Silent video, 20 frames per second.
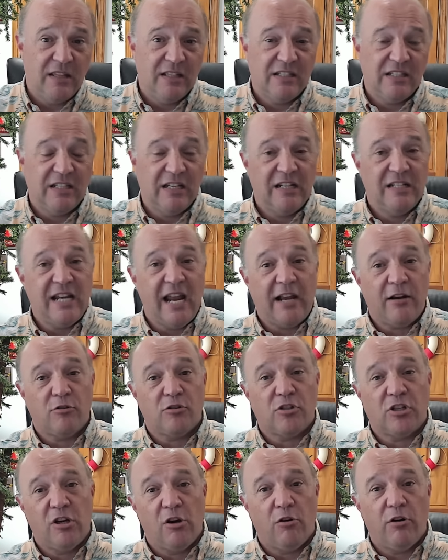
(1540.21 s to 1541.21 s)
This is the Tanker
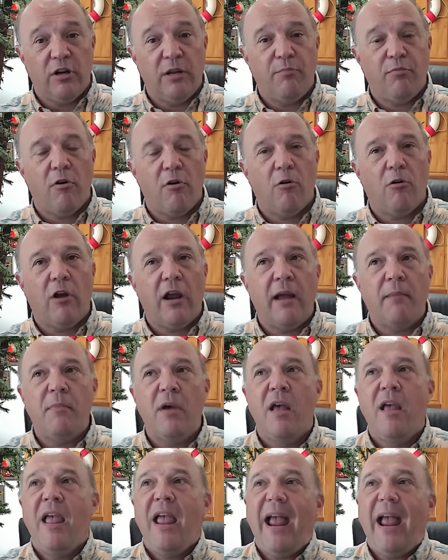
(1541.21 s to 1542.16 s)
Security Program,